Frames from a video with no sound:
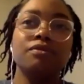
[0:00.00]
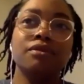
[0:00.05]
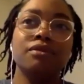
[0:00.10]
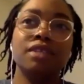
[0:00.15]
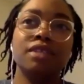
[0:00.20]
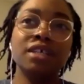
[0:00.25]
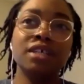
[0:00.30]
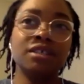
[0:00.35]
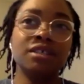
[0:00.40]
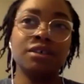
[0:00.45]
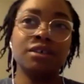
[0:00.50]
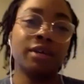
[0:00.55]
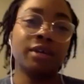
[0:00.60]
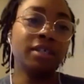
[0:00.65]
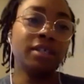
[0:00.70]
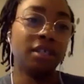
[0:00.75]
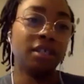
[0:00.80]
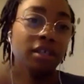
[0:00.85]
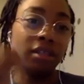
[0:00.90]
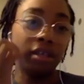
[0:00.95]
that's the
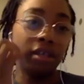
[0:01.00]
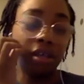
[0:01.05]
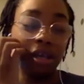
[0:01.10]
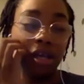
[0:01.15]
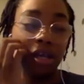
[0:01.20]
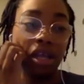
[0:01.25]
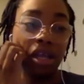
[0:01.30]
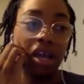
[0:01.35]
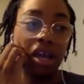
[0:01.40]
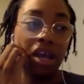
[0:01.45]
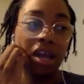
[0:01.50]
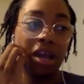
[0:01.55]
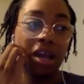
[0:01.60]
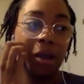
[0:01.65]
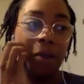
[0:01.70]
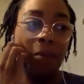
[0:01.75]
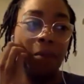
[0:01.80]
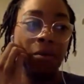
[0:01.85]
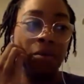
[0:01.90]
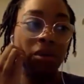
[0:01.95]
crazy thing. Like,
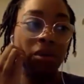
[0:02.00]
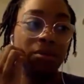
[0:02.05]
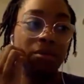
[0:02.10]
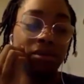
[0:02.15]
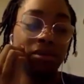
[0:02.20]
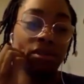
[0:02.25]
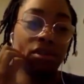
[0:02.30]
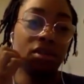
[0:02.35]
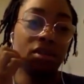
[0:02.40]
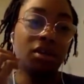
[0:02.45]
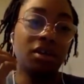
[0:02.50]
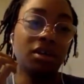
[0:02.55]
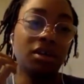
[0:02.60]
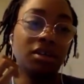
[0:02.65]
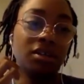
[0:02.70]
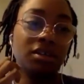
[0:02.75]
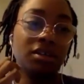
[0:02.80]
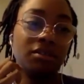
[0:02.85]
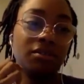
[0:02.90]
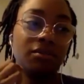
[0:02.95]
when people start
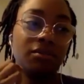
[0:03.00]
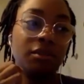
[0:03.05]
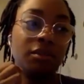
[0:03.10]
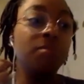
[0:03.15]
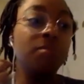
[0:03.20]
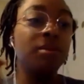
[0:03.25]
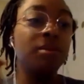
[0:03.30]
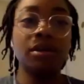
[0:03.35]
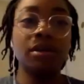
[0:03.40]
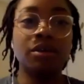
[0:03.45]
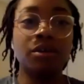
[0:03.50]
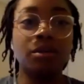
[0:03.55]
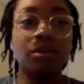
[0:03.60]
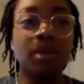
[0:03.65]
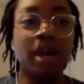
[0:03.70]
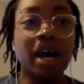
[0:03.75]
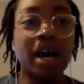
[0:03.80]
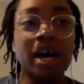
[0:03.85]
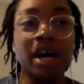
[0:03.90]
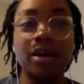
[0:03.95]
emailing you
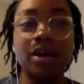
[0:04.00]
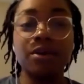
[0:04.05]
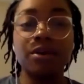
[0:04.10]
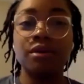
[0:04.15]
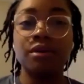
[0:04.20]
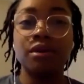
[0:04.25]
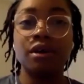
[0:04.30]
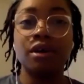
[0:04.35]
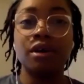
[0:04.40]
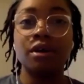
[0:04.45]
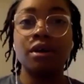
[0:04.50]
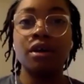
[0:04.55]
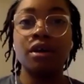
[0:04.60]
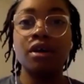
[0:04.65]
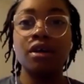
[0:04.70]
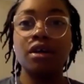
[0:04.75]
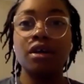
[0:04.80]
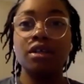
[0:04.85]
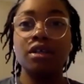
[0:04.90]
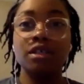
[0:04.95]
back or
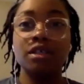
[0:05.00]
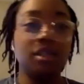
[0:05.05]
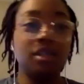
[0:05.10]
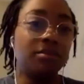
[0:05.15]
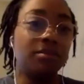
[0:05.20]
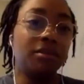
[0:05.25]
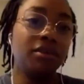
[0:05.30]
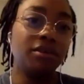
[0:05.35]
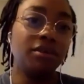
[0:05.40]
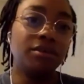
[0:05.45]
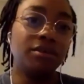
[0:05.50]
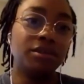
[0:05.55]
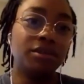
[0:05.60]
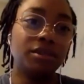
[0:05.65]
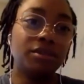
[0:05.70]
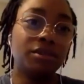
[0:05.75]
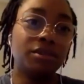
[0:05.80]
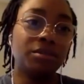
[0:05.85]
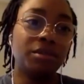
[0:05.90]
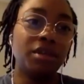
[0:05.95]
DMing you on
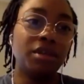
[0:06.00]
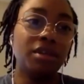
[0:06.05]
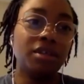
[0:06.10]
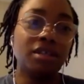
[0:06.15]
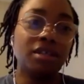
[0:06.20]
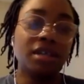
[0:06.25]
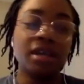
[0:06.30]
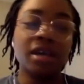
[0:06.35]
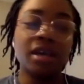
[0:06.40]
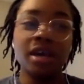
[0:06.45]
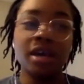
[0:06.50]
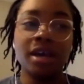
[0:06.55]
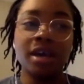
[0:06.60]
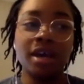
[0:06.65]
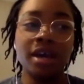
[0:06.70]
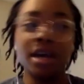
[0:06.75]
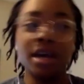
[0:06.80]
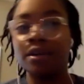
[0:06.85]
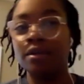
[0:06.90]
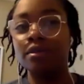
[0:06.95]
social media, it's like,
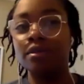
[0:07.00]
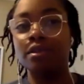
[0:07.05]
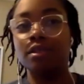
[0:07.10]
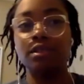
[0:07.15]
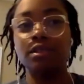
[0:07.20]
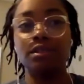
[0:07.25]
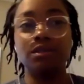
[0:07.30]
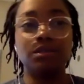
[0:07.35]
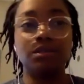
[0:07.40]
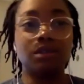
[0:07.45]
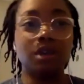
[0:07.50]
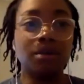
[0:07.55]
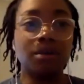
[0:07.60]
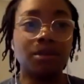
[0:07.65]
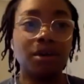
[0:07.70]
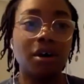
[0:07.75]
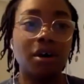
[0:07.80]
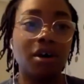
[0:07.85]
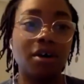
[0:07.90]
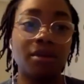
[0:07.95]
hey, I noticed that you dropped
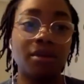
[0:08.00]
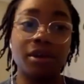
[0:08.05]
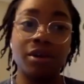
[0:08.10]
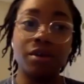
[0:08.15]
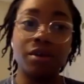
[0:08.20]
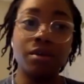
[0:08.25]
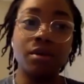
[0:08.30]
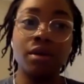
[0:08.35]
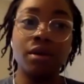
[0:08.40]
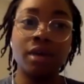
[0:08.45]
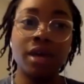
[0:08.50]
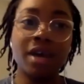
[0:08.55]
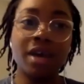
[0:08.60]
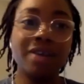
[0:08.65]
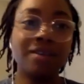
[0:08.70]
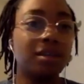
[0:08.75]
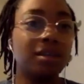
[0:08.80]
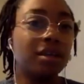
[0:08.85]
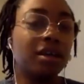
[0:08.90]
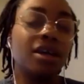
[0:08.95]
off. Are you okay?
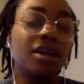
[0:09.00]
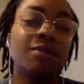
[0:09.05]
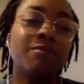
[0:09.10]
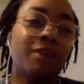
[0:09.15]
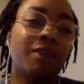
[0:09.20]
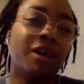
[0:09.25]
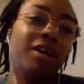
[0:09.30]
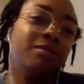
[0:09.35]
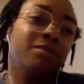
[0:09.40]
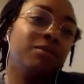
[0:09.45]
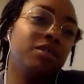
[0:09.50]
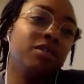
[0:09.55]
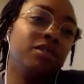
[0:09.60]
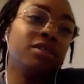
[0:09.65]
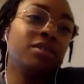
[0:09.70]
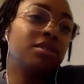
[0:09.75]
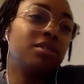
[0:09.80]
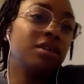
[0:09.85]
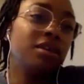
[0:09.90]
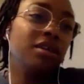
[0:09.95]
It's like, yeah, I'm fine. I'm
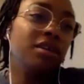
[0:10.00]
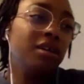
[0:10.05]
just,